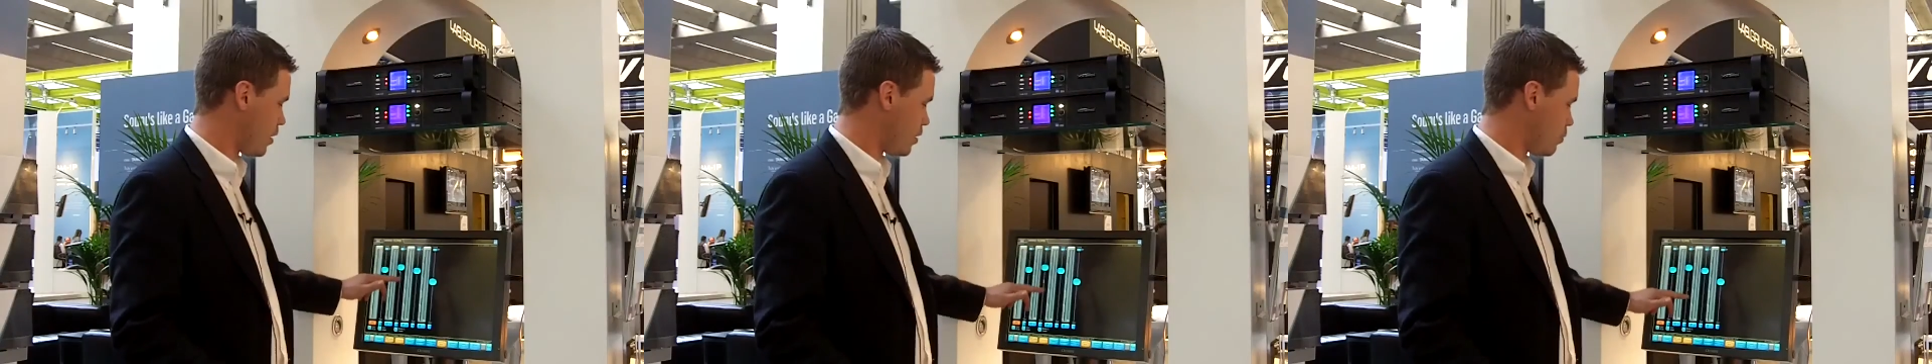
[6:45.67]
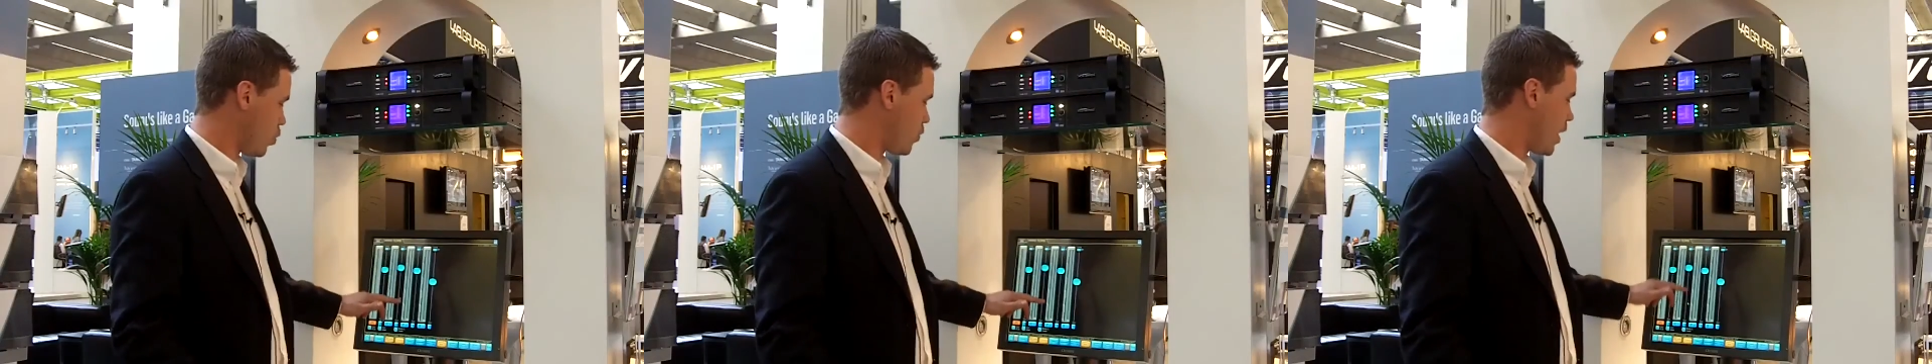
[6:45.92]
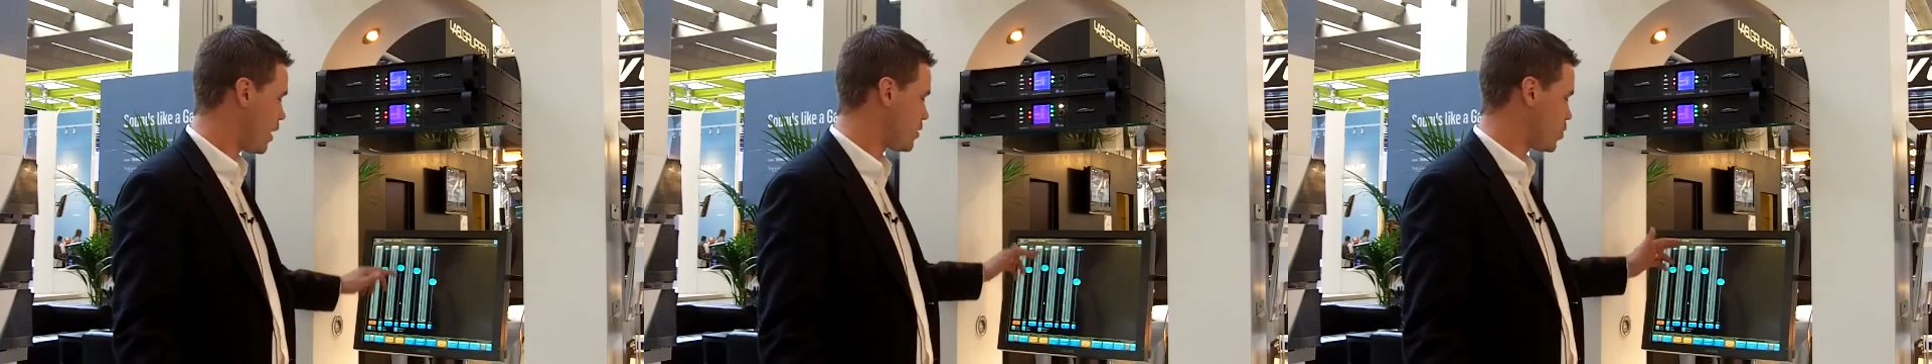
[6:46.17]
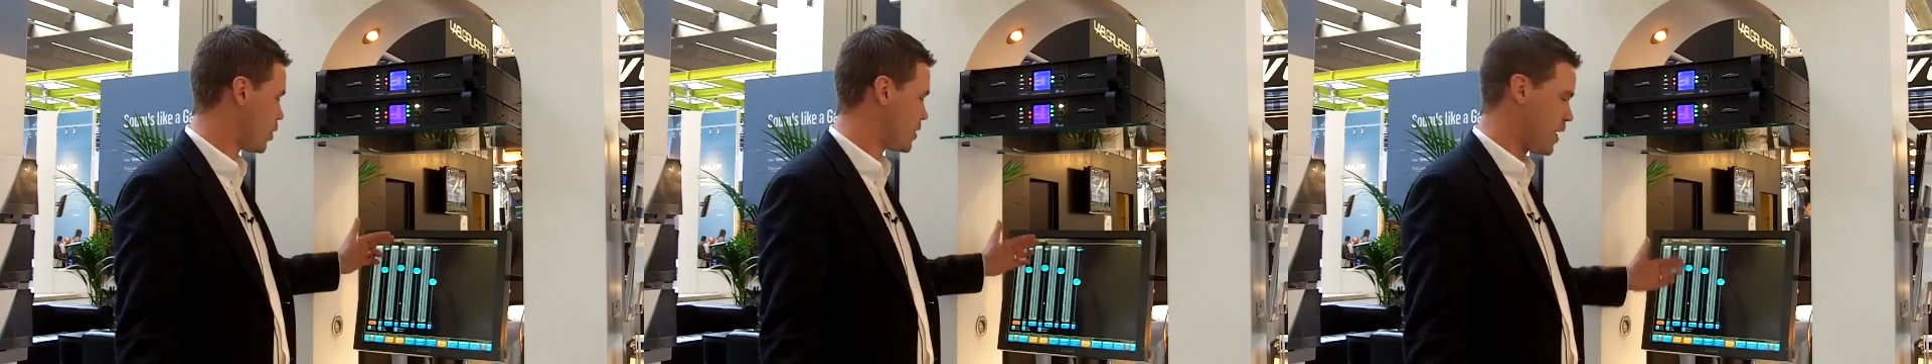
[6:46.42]
move down
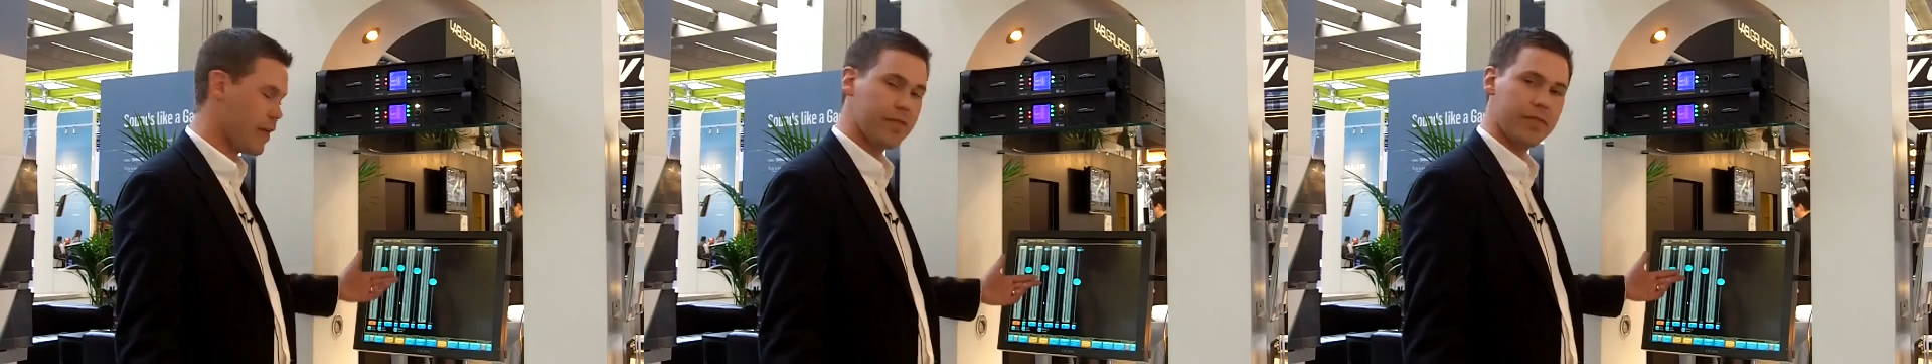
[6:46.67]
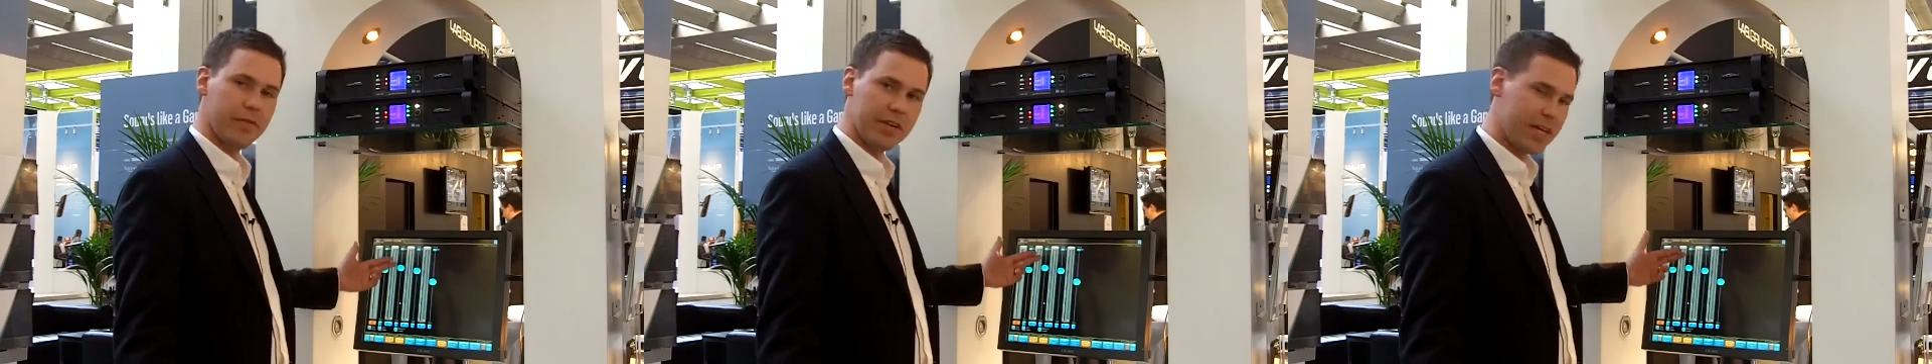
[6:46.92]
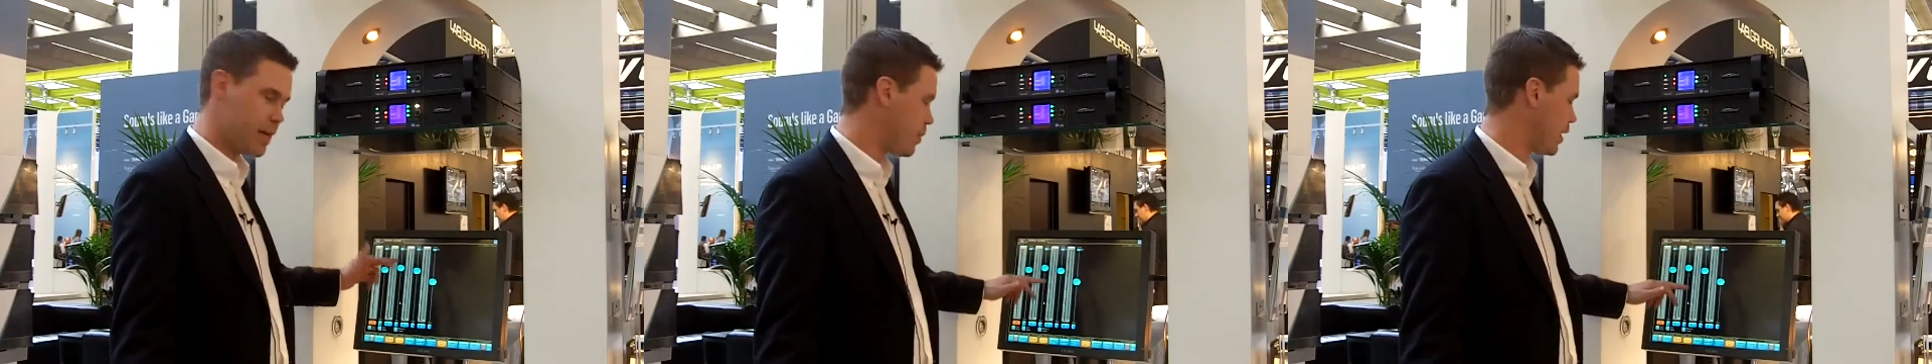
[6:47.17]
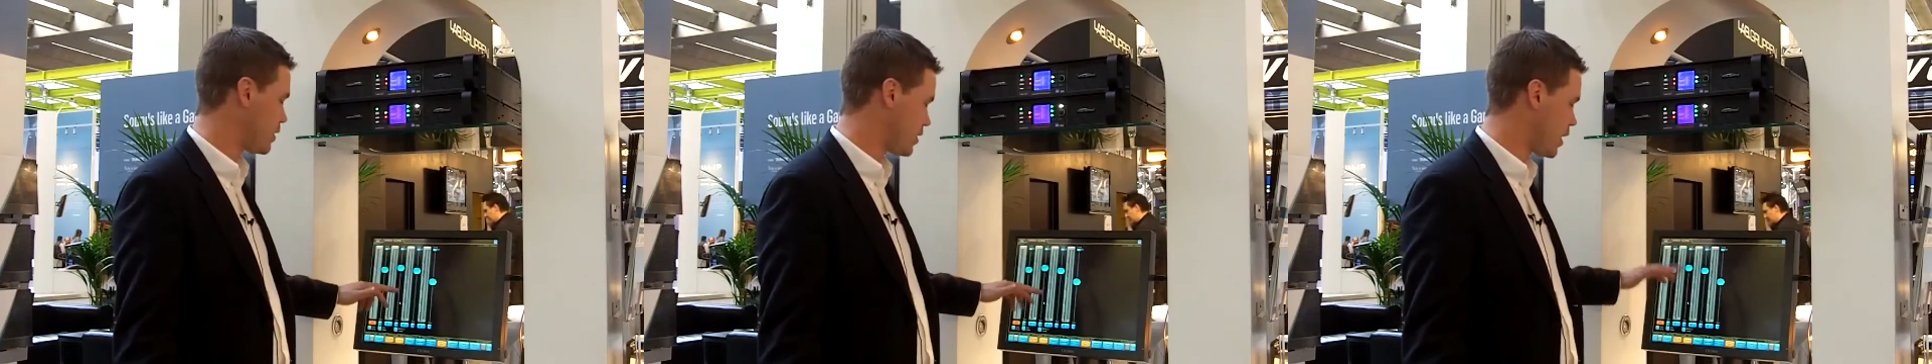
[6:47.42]
to 1/10 of a
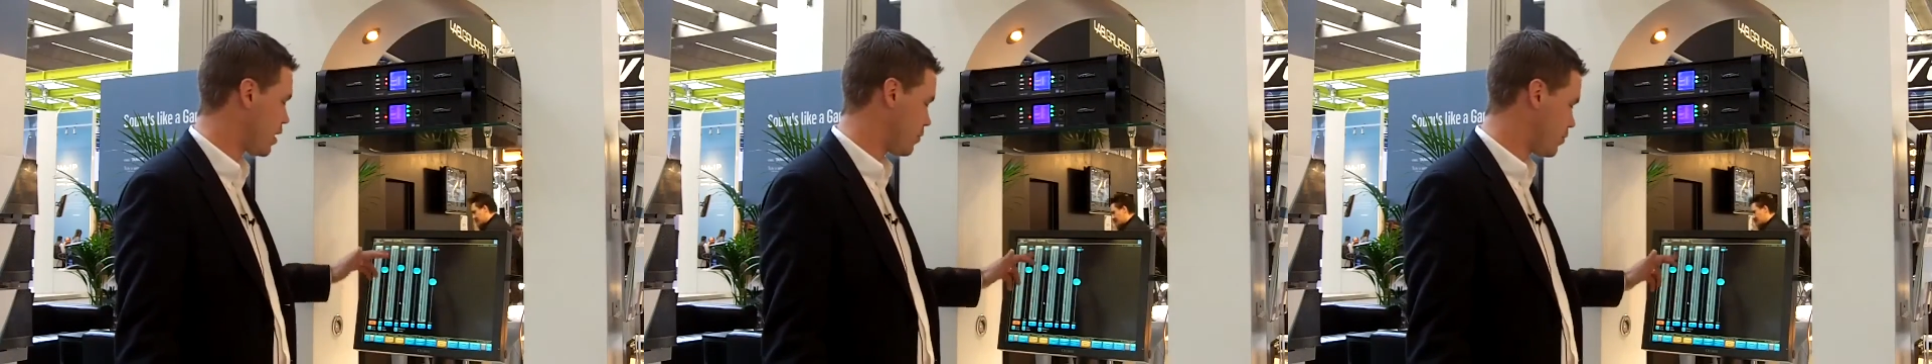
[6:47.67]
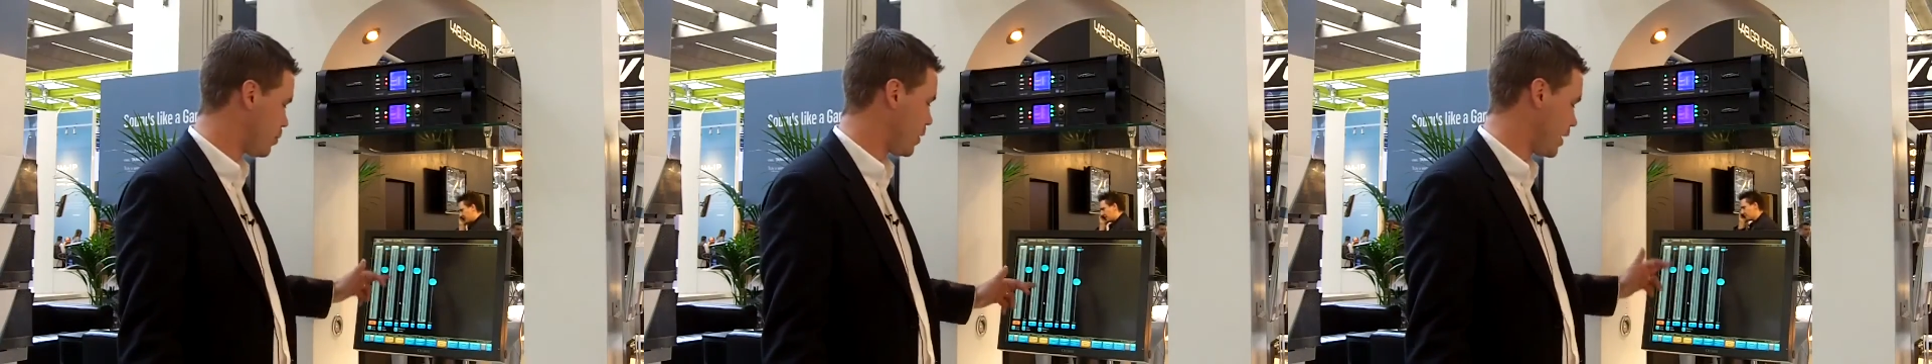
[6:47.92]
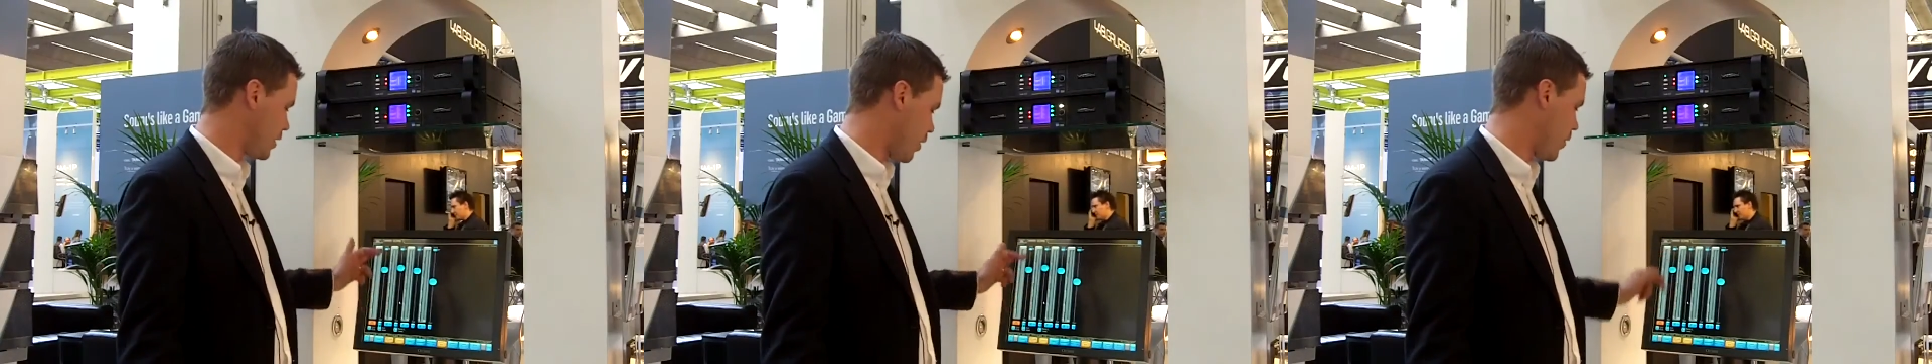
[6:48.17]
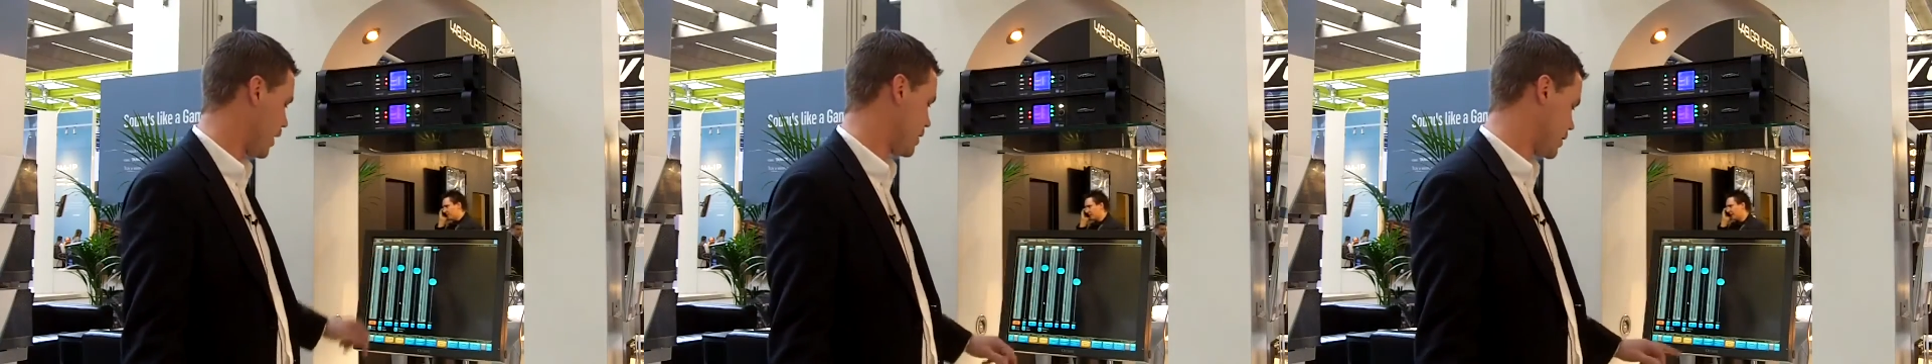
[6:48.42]
dB instead of being
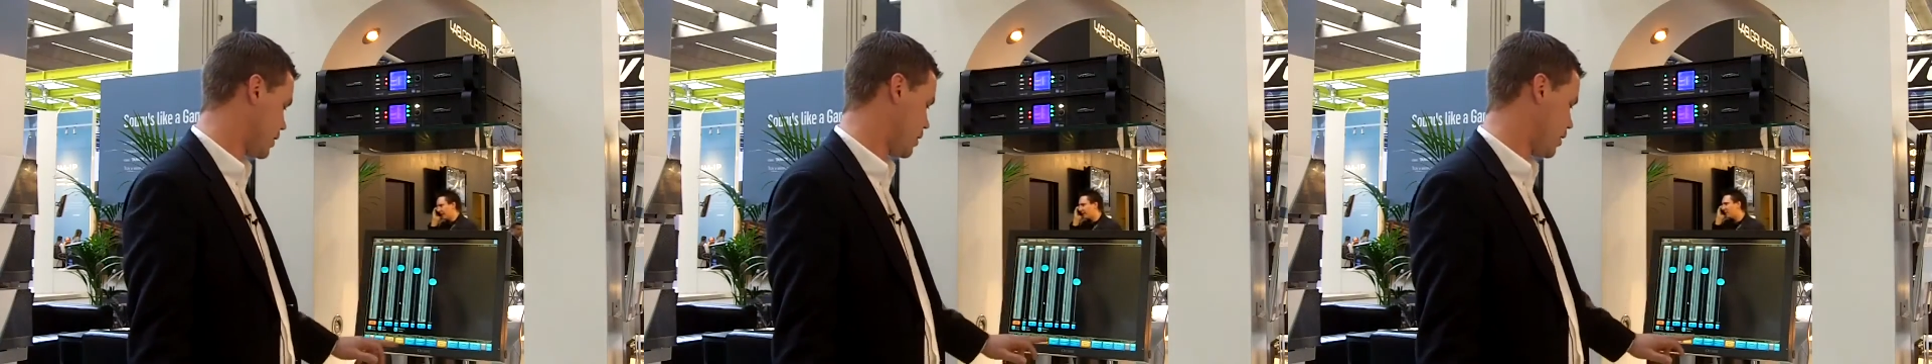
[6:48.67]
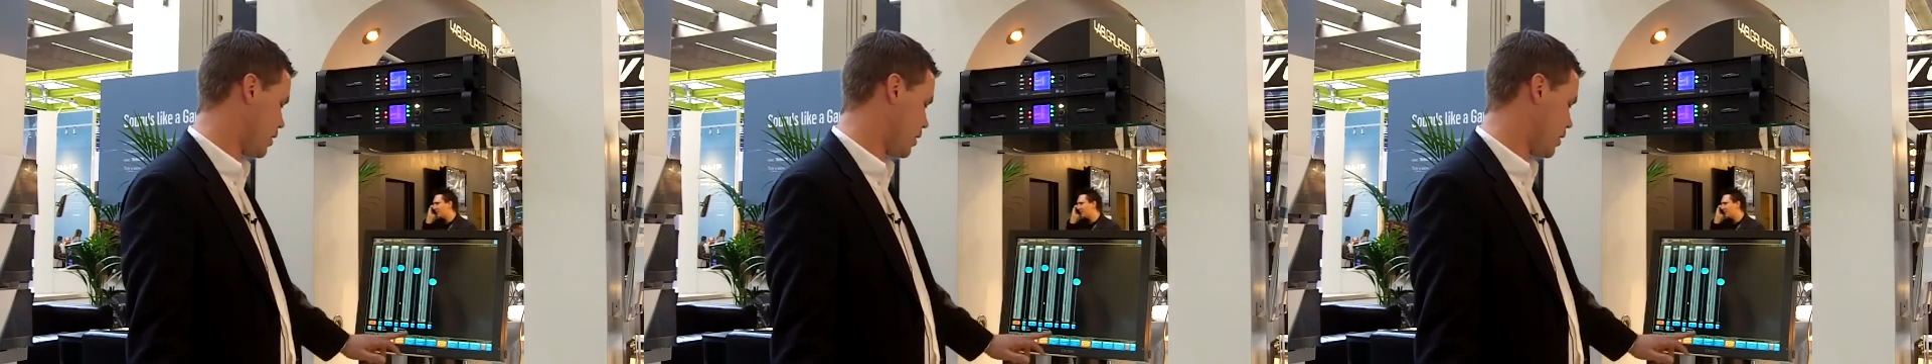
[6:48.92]
direct.